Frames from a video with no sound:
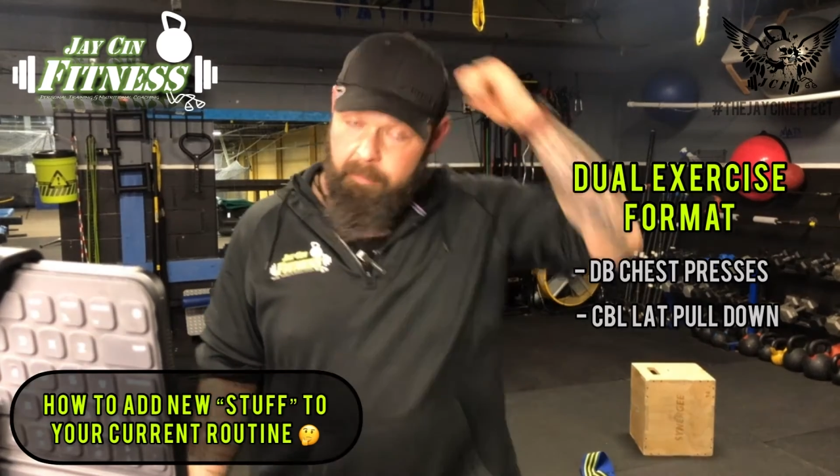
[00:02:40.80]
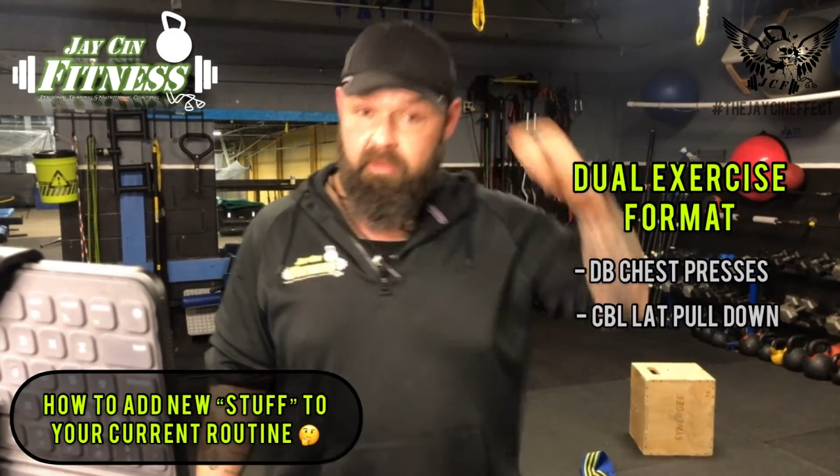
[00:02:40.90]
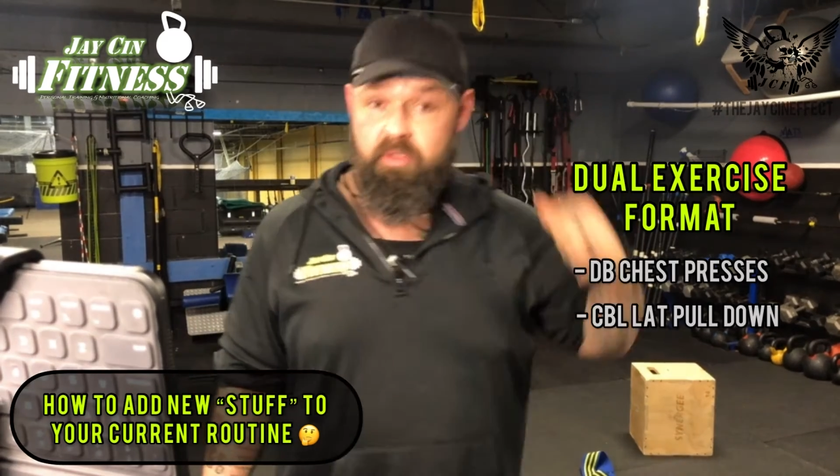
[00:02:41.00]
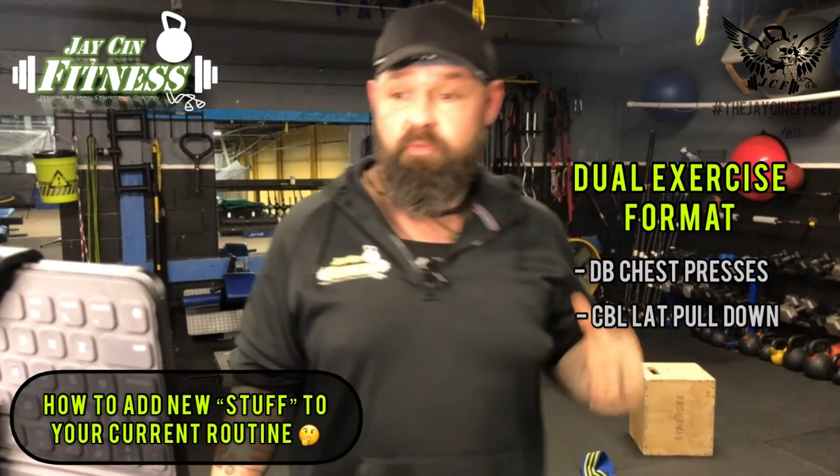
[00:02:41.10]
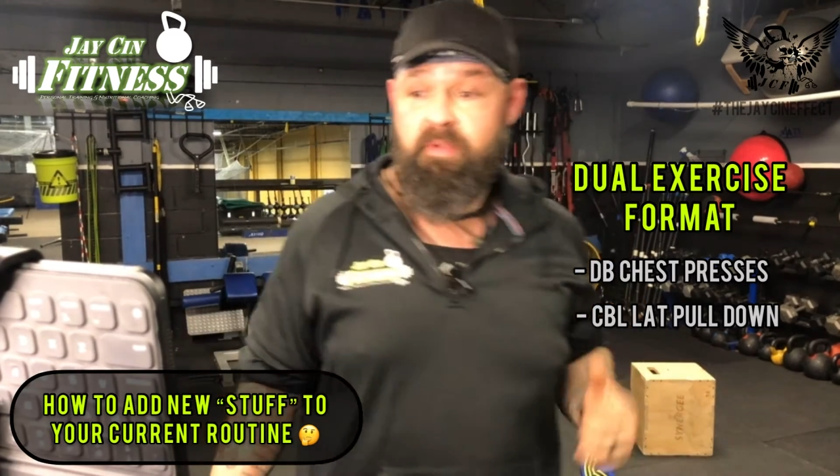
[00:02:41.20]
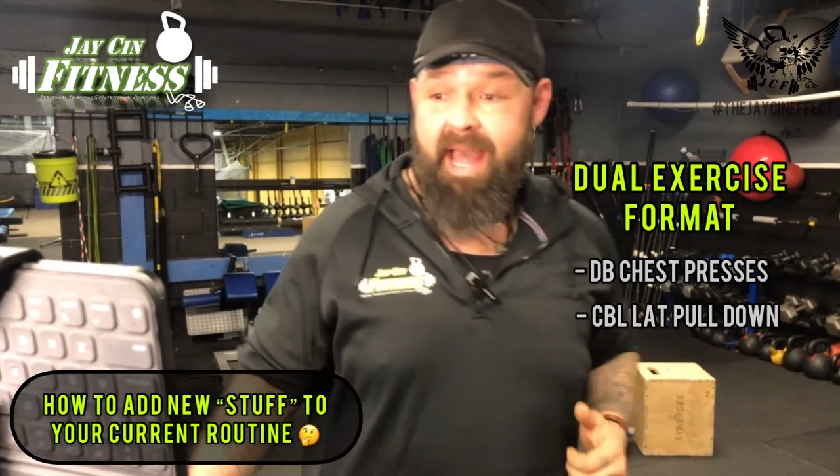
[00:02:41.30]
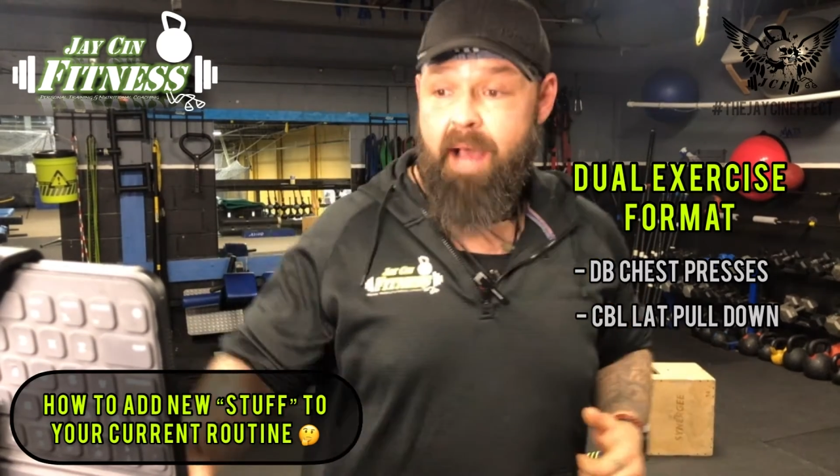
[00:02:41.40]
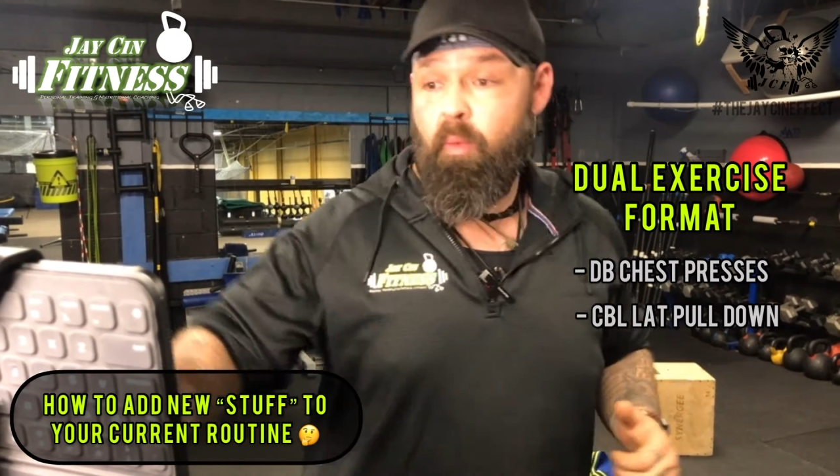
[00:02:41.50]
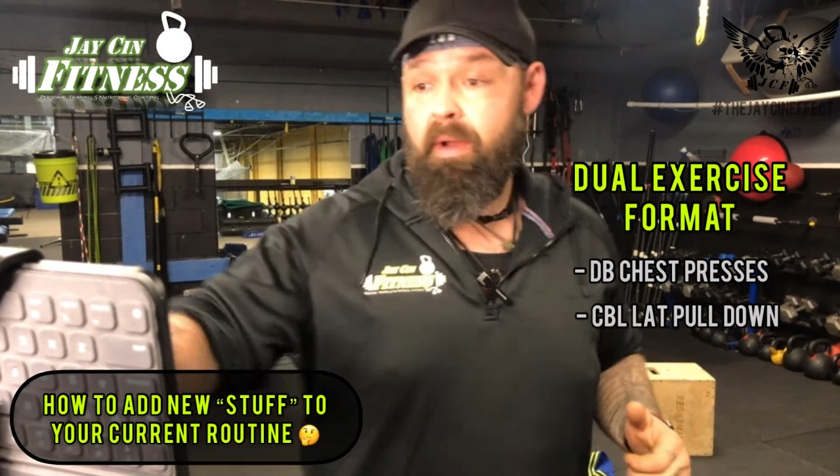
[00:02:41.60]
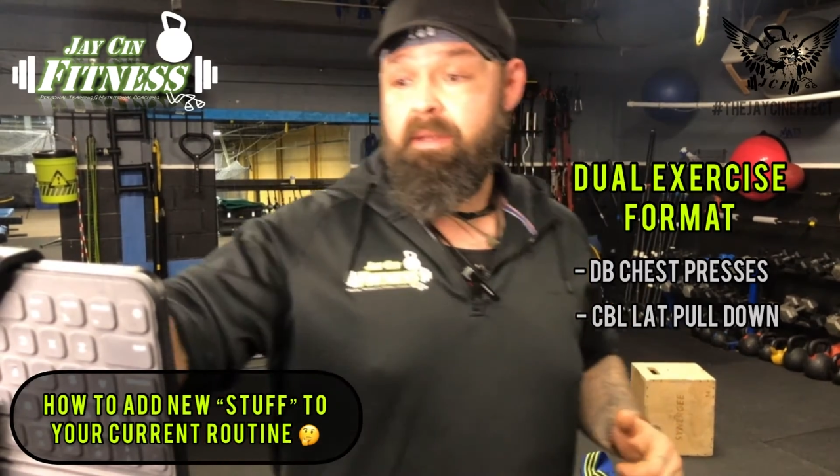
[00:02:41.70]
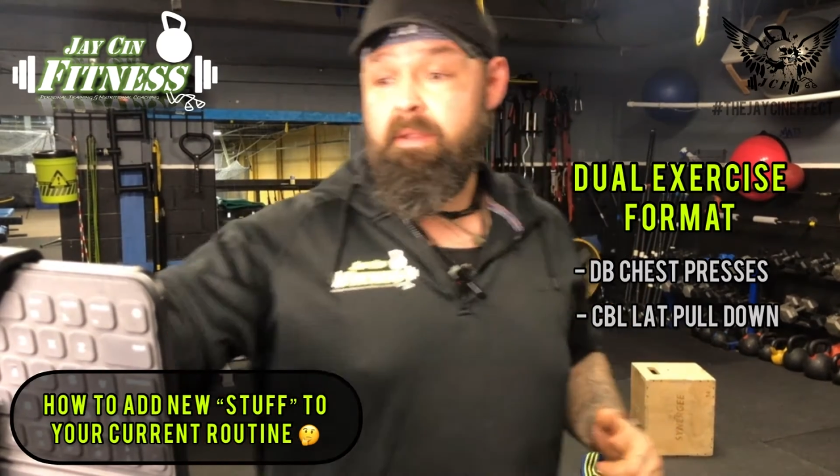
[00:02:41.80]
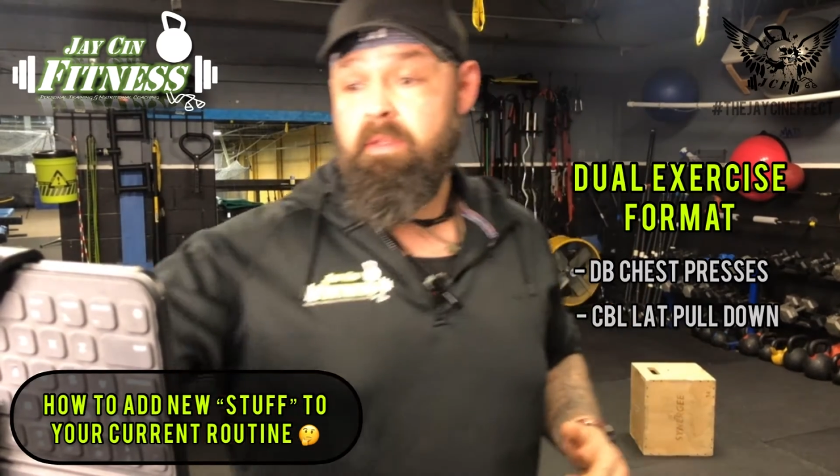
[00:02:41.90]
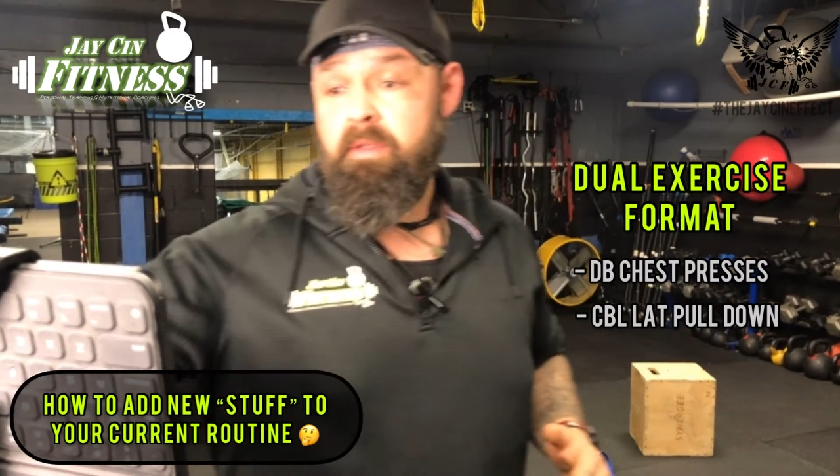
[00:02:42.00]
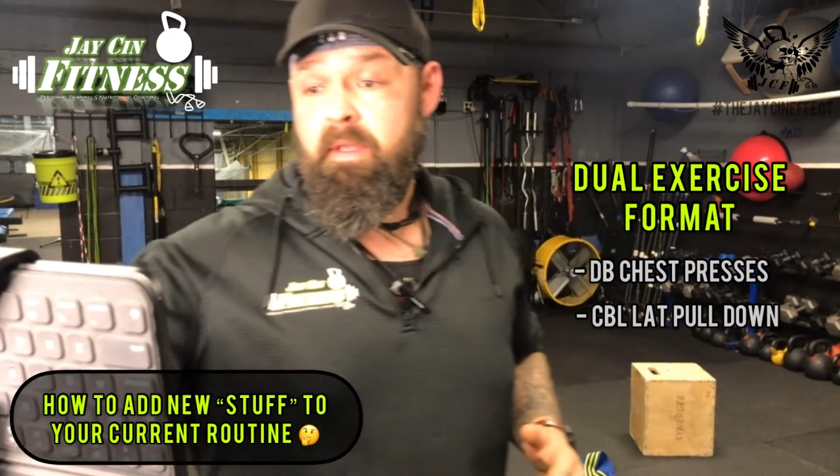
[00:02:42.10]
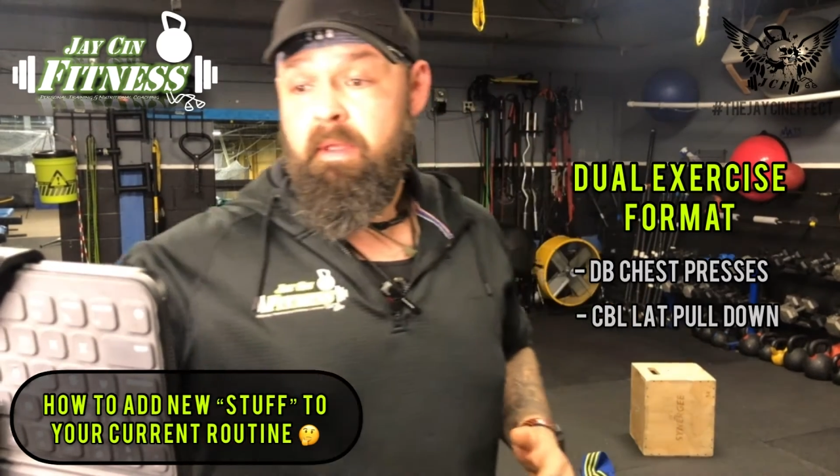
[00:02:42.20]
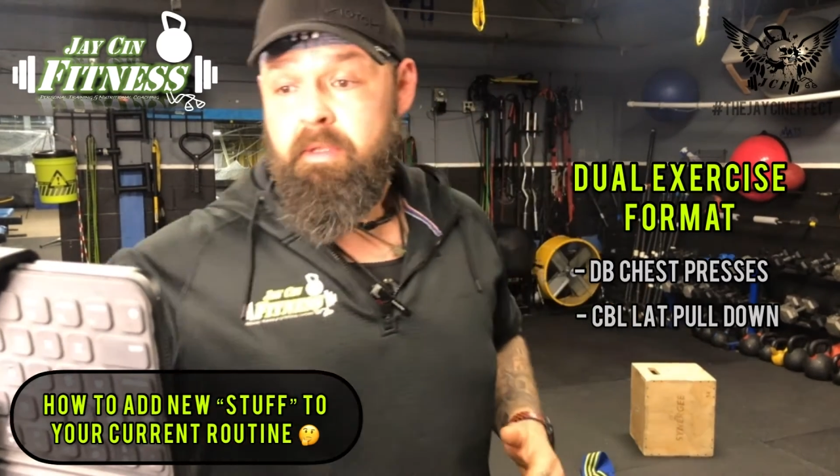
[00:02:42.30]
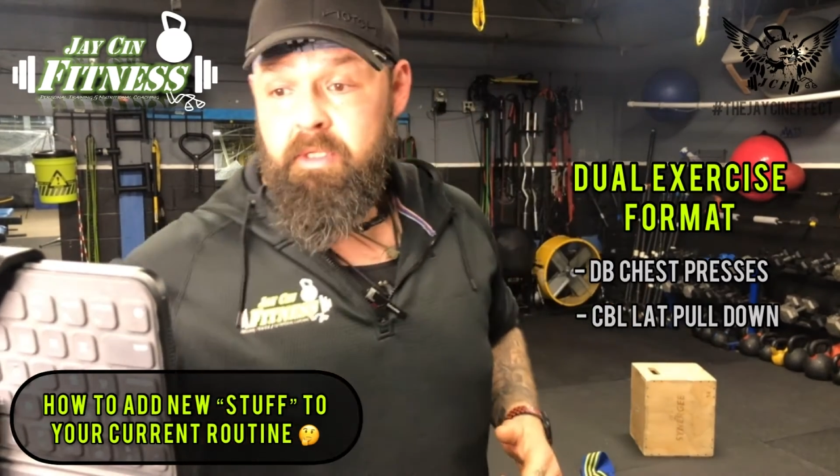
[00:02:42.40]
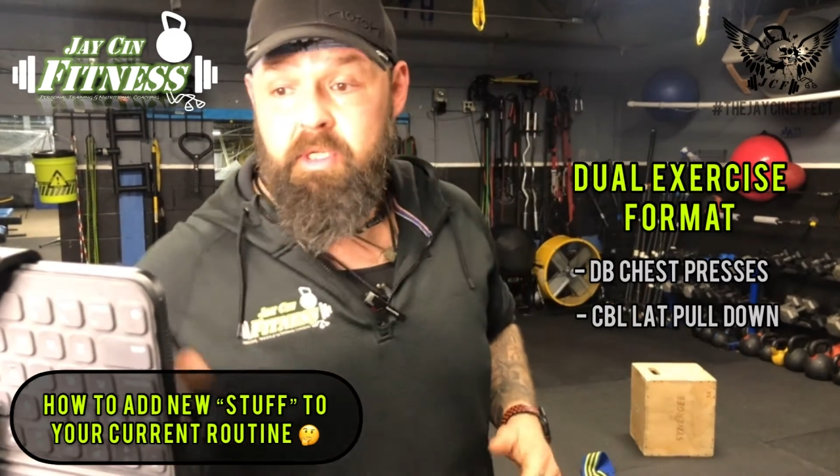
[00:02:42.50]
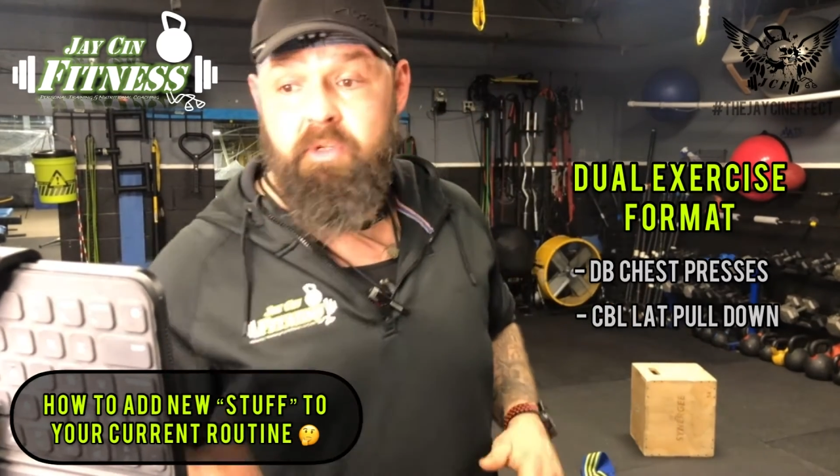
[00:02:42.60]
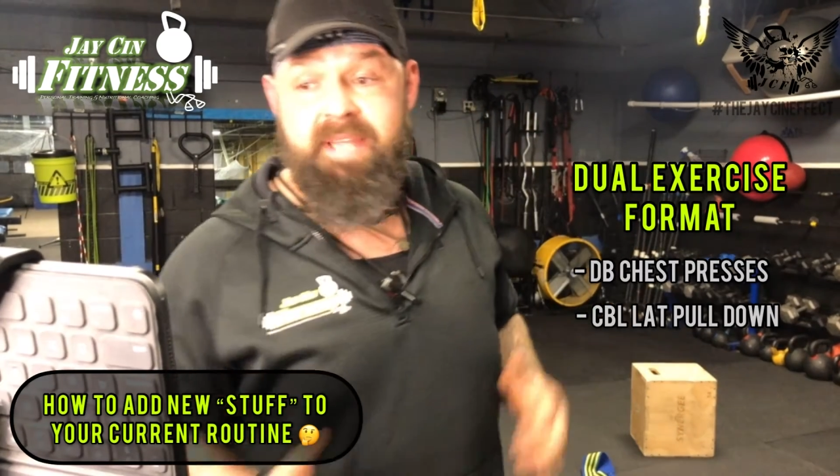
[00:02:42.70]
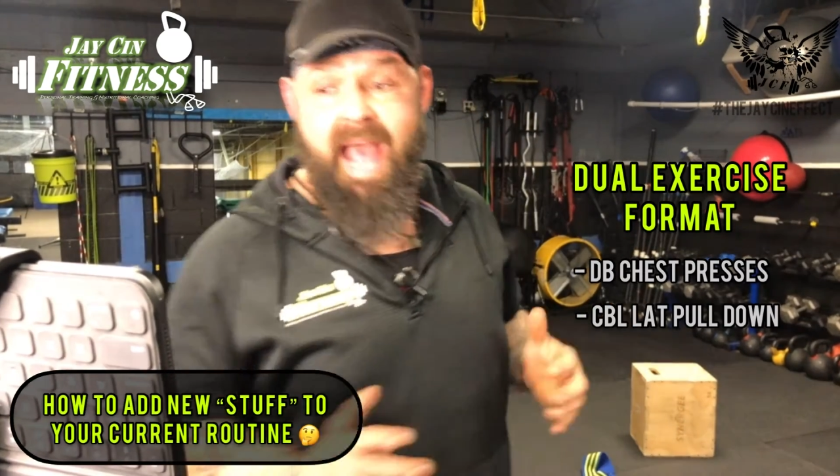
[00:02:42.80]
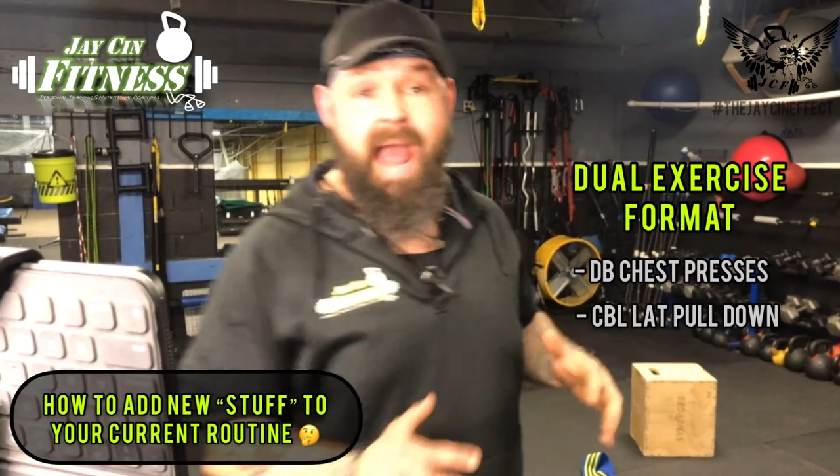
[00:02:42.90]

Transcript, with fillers: to do for that one. You just add